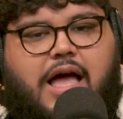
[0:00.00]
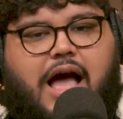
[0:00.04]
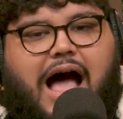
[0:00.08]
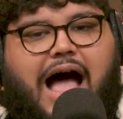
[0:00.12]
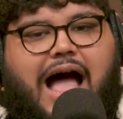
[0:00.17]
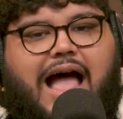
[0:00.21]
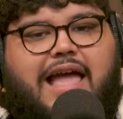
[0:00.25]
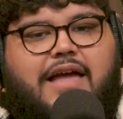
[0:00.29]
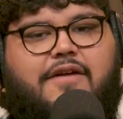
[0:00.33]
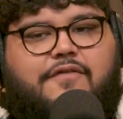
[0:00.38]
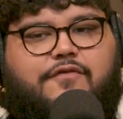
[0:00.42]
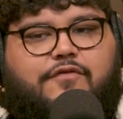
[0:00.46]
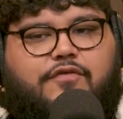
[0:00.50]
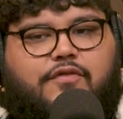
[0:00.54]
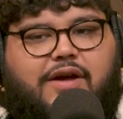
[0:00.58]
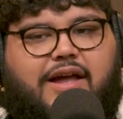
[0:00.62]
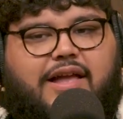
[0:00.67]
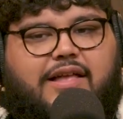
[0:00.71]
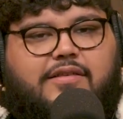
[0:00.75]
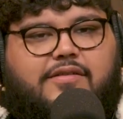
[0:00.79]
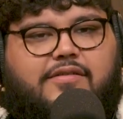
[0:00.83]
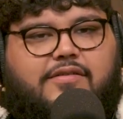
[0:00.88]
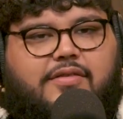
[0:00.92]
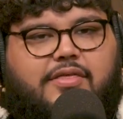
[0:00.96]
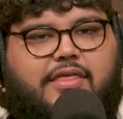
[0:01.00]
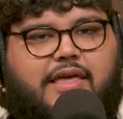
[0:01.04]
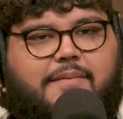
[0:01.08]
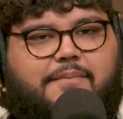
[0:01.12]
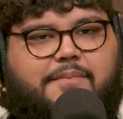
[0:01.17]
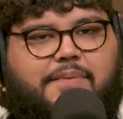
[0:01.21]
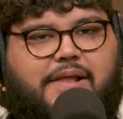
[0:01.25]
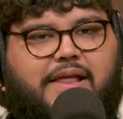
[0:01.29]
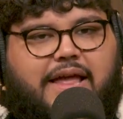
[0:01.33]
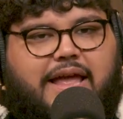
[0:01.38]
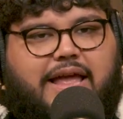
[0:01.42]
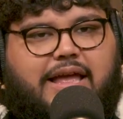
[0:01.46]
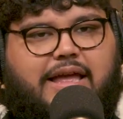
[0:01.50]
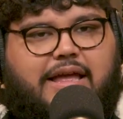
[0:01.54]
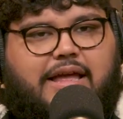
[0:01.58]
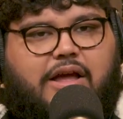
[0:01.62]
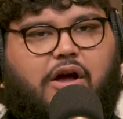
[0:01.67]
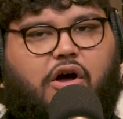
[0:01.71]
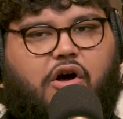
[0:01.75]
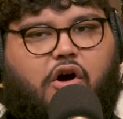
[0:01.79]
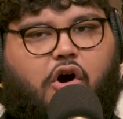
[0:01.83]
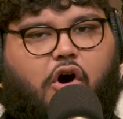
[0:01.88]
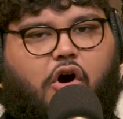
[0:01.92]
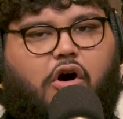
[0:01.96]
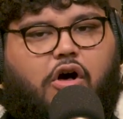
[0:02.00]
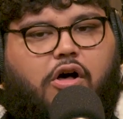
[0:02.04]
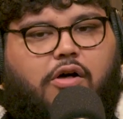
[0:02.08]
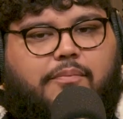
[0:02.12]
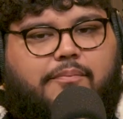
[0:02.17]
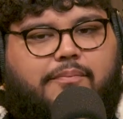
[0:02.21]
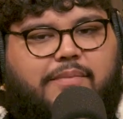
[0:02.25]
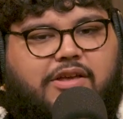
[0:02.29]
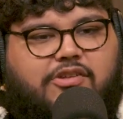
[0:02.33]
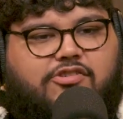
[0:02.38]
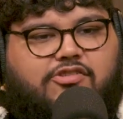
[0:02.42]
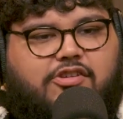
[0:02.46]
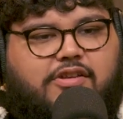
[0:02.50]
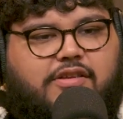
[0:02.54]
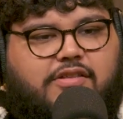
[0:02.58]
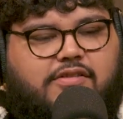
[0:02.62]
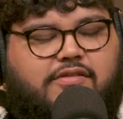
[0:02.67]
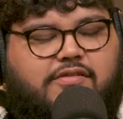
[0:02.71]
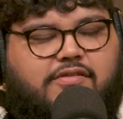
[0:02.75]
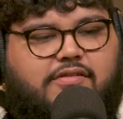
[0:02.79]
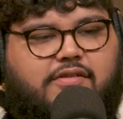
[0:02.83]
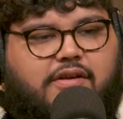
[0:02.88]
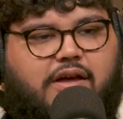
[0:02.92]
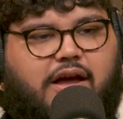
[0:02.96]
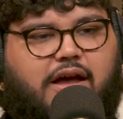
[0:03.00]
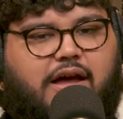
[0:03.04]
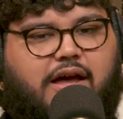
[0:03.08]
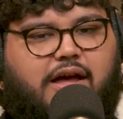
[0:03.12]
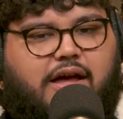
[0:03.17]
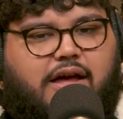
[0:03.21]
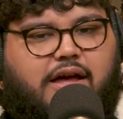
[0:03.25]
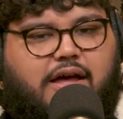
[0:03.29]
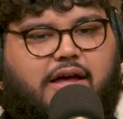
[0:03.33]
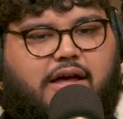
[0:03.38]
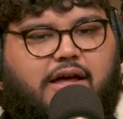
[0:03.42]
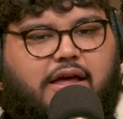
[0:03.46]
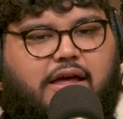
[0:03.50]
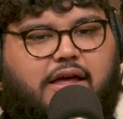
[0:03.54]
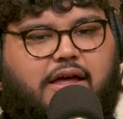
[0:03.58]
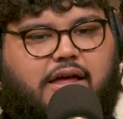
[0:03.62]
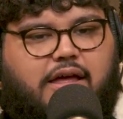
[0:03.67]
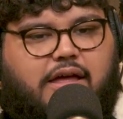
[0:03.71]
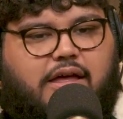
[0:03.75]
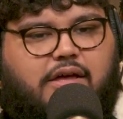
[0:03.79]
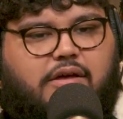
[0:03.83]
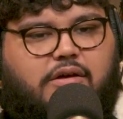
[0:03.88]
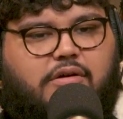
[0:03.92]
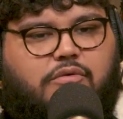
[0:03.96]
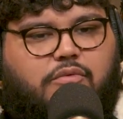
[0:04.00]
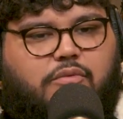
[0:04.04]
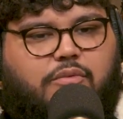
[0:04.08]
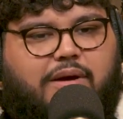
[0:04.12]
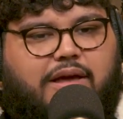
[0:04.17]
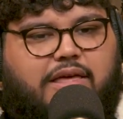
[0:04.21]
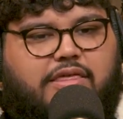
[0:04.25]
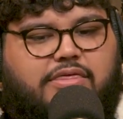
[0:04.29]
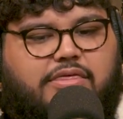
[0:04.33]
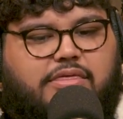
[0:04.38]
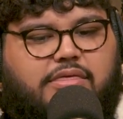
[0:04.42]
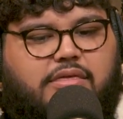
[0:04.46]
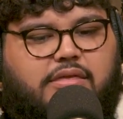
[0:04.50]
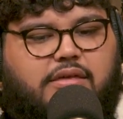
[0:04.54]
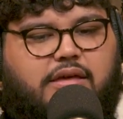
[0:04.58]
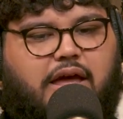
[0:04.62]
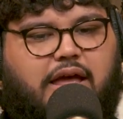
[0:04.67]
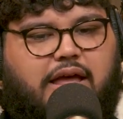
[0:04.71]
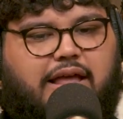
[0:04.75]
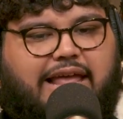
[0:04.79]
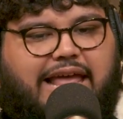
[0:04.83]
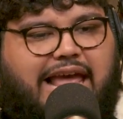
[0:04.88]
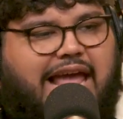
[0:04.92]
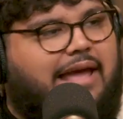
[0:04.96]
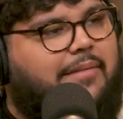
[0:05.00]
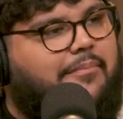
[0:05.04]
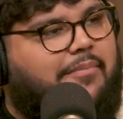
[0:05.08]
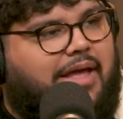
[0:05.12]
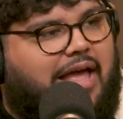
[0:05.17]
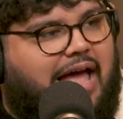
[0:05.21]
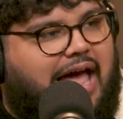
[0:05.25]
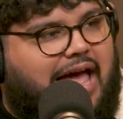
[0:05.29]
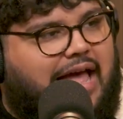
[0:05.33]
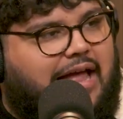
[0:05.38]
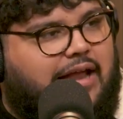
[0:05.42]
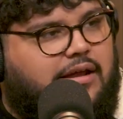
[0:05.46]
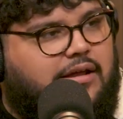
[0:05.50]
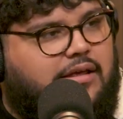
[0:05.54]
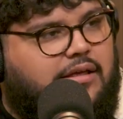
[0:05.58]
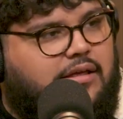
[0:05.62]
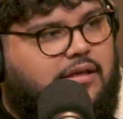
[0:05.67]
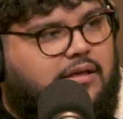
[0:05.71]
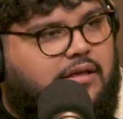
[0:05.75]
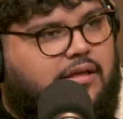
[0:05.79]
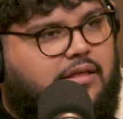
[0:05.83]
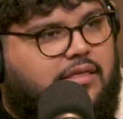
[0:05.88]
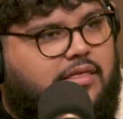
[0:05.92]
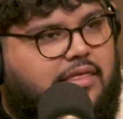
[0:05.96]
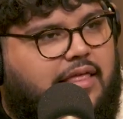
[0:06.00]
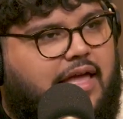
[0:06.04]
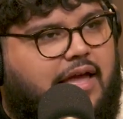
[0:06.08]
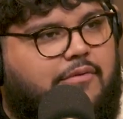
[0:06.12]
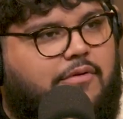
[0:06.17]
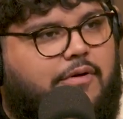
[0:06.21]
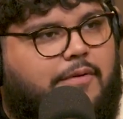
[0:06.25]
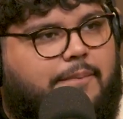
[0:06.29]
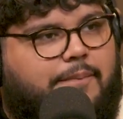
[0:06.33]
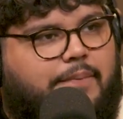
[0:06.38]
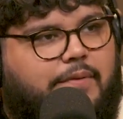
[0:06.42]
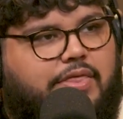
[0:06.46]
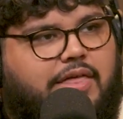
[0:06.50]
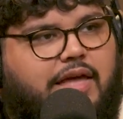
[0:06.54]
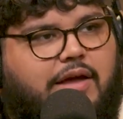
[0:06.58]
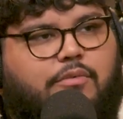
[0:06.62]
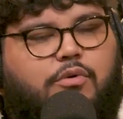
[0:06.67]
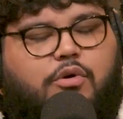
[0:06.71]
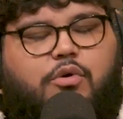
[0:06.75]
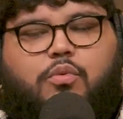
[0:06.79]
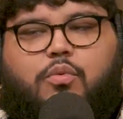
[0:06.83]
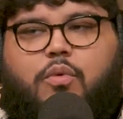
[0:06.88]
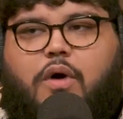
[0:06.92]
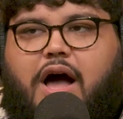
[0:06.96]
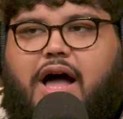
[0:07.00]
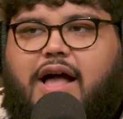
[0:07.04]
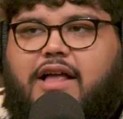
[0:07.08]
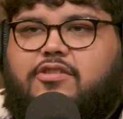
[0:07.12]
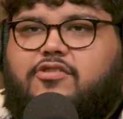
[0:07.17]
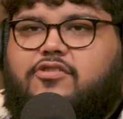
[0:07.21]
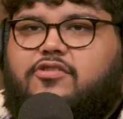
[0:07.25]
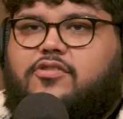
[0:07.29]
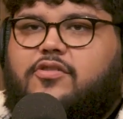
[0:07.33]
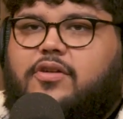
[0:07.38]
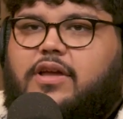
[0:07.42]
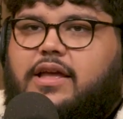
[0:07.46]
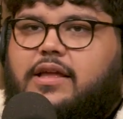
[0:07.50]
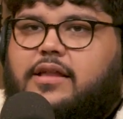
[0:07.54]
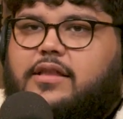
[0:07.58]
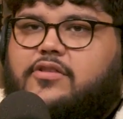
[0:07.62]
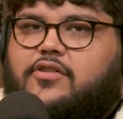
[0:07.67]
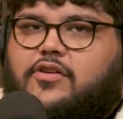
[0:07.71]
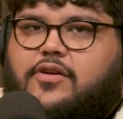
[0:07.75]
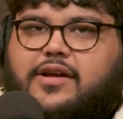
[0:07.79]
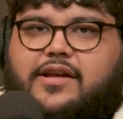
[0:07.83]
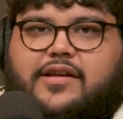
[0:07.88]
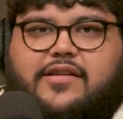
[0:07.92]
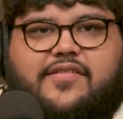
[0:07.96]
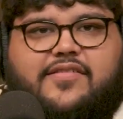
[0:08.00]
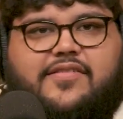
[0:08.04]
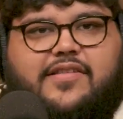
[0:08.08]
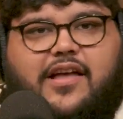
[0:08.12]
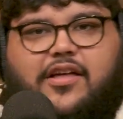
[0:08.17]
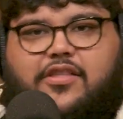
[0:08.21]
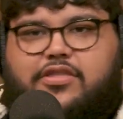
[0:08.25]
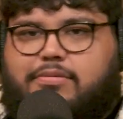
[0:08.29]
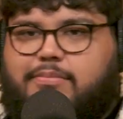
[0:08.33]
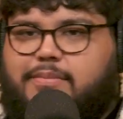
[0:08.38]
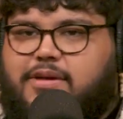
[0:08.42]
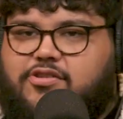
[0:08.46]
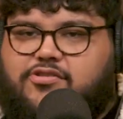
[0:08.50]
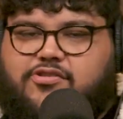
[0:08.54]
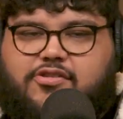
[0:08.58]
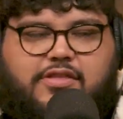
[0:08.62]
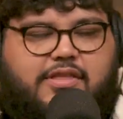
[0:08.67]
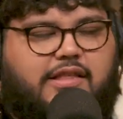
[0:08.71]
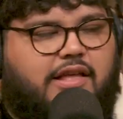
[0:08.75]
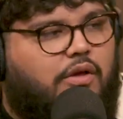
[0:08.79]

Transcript: I have friends that play all missions with a game guide. They will watch it during a stealth mission.